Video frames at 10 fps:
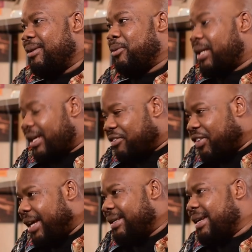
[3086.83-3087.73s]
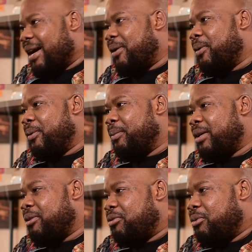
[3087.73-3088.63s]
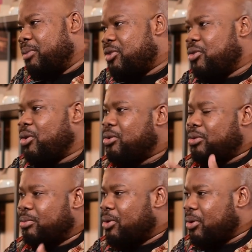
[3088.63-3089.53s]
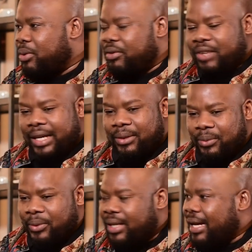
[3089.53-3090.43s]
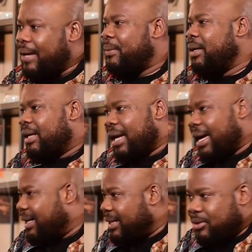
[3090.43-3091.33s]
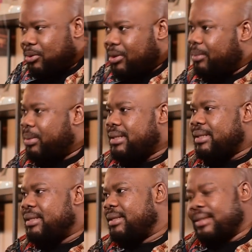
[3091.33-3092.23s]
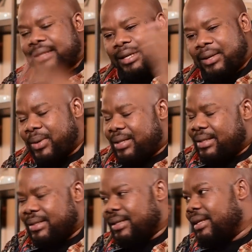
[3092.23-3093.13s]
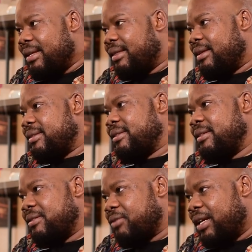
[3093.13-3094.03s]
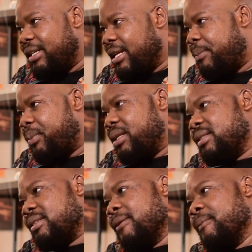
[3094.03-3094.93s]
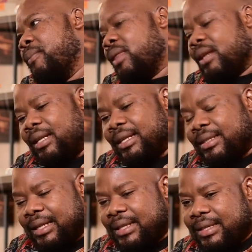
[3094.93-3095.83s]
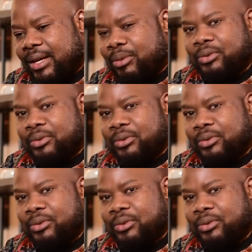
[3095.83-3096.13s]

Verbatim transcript: Mm. We can fight now, mm -hmm. but if we mature, tomorrow we find we wake up, all right, let's do the business. Yesterday sure. was yesterday. Things. Sure. It's fine, it happens. Sure. Let's, let's now